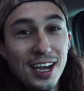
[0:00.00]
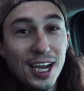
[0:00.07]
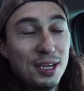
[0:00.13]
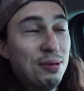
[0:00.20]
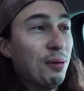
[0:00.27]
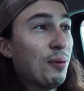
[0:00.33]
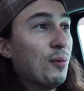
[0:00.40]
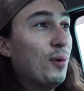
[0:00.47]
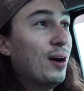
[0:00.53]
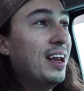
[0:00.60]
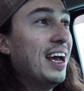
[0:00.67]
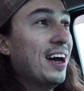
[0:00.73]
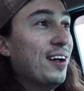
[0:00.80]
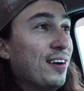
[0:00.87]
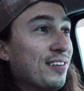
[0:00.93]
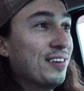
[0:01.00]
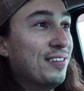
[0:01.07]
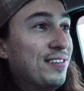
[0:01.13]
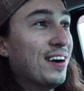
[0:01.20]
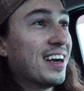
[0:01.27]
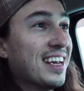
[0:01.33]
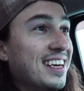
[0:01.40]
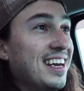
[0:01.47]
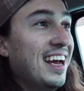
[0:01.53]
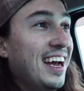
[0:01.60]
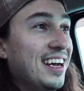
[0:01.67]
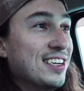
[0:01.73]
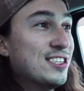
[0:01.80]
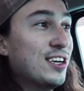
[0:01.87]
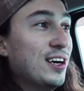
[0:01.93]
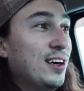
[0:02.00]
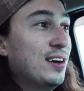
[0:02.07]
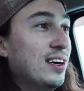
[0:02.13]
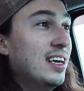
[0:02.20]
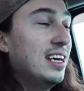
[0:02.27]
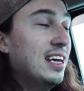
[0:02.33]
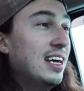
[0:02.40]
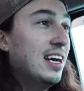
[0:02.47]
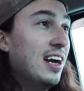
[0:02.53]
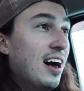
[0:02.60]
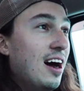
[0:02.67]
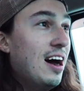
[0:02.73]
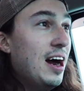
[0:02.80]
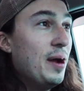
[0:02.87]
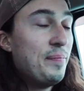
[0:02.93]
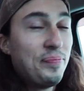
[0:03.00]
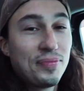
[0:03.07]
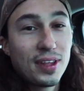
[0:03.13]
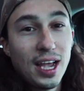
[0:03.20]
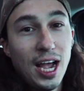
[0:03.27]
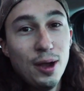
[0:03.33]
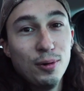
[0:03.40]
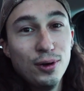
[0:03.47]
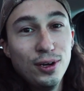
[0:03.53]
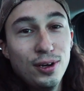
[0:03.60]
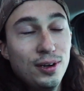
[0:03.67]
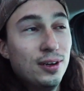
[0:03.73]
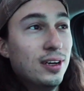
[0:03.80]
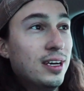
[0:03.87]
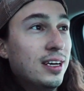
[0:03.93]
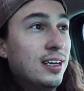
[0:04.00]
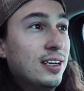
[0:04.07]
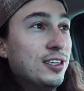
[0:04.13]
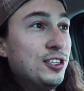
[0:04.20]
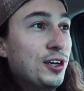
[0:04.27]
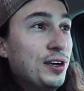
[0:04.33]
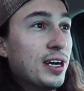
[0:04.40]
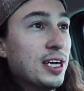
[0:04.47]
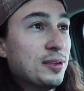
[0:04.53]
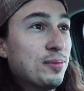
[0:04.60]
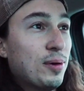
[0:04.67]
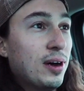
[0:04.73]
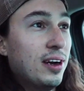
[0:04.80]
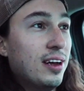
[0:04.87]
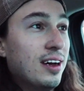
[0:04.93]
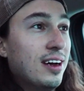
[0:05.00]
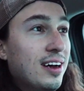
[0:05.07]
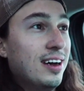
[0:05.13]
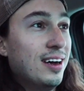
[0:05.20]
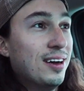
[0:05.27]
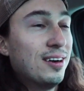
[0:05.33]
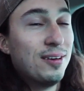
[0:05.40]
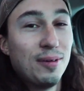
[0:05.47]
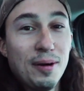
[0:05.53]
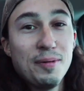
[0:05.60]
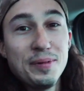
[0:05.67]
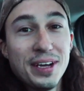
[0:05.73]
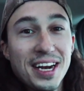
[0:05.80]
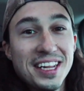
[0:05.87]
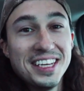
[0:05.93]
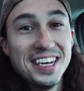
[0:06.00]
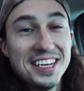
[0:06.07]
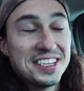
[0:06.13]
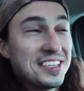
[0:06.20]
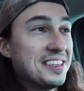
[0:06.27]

it's been one hell of a day. So, all right, I will show you guys what uh, right we get on the ice.